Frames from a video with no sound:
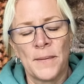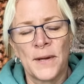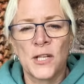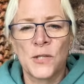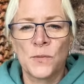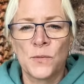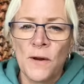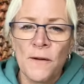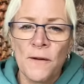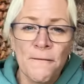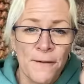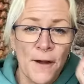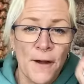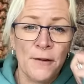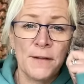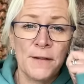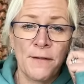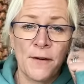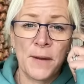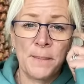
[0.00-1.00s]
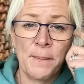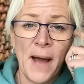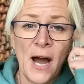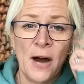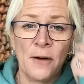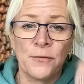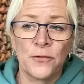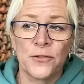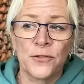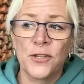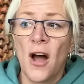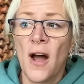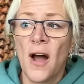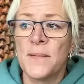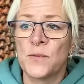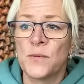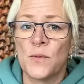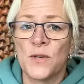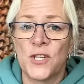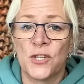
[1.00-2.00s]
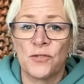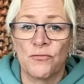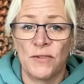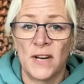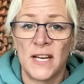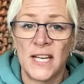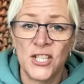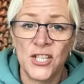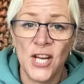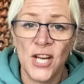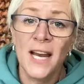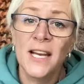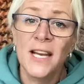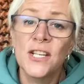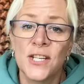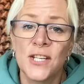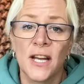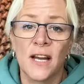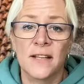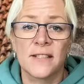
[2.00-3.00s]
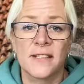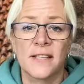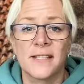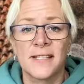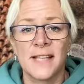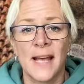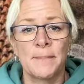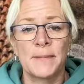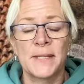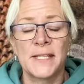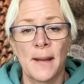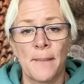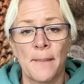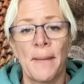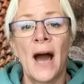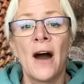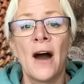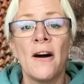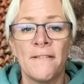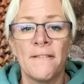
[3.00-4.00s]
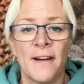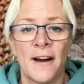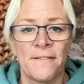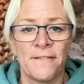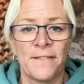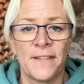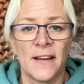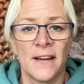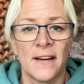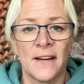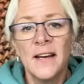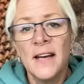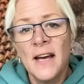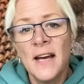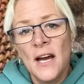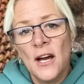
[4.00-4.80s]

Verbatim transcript: because we're in very, very powerful times, which is really challenging us to step out of our fear,